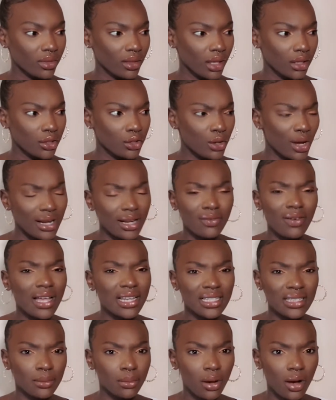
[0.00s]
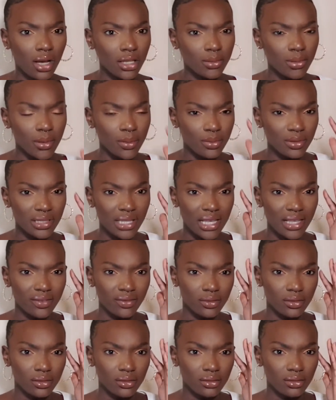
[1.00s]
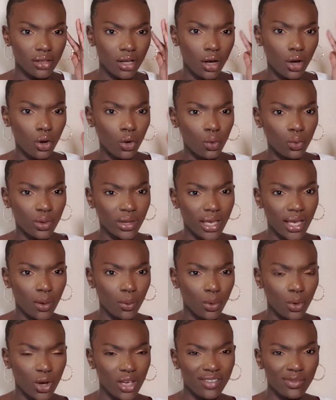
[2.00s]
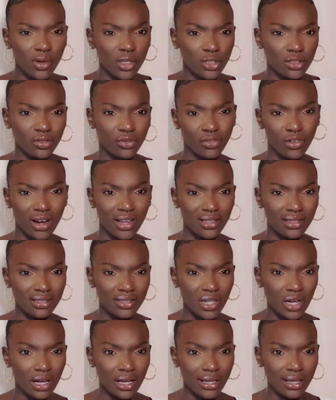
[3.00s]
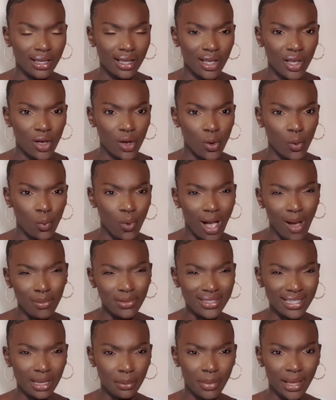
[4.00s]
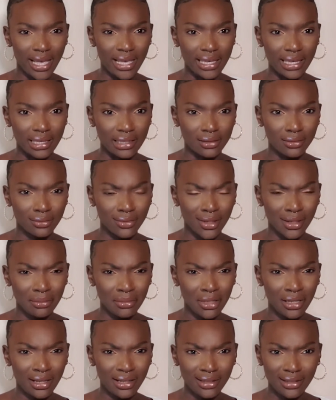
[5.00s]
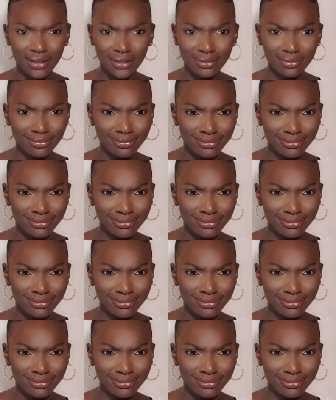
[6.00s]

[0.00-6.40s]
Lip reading: you know, and I've had in the past people say, oh, yeah, well, if we're just friends, like, why was I paying? And I'm like,